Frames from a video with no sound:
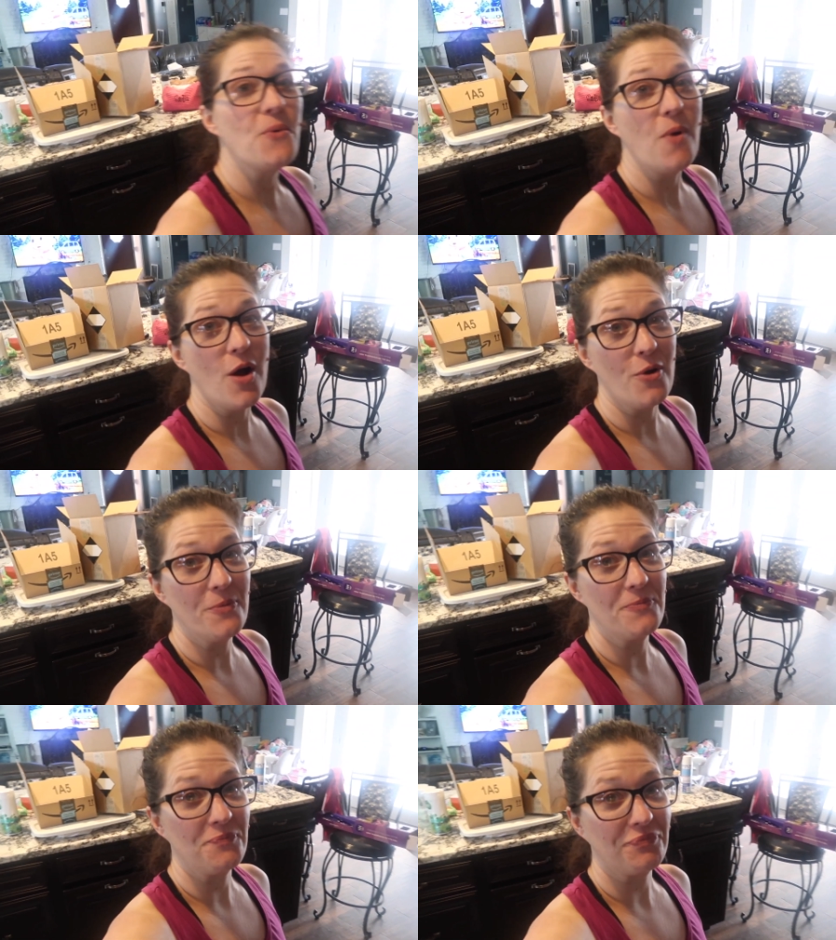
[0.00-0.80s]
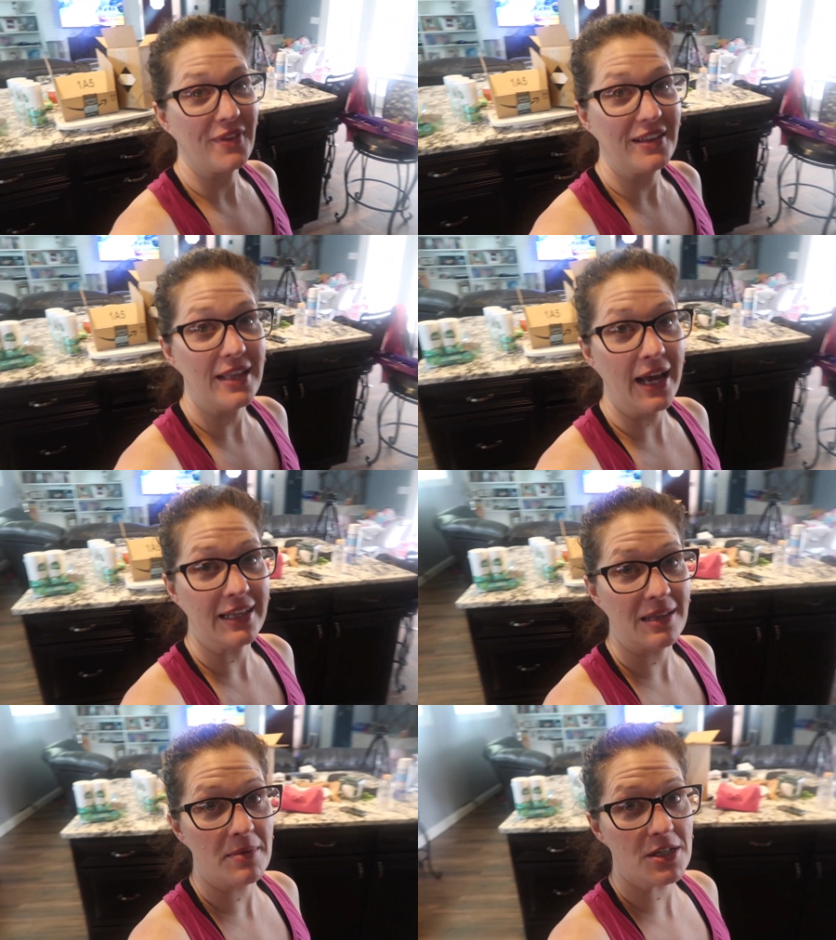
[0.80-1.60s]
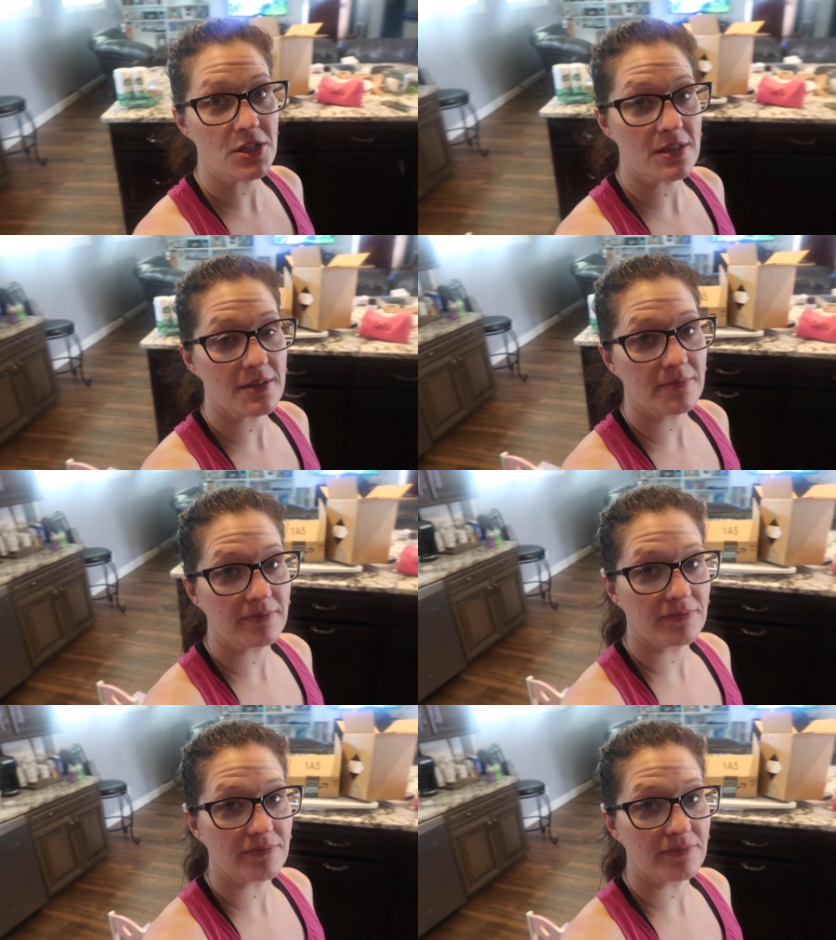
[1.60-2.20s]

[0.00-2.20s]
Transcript: Whoa, like let me just,